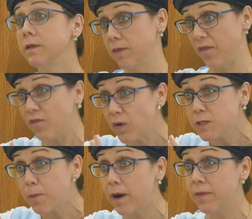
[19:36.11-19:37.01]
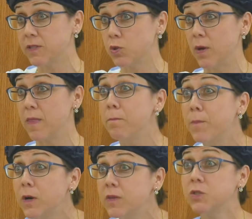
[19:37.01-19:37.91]
the first part of the story, the
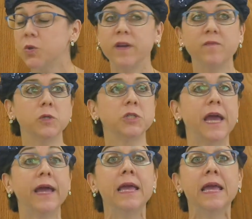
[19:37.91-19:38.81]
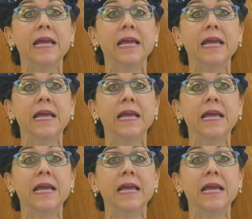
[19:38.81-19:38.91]
birth story of Moshe,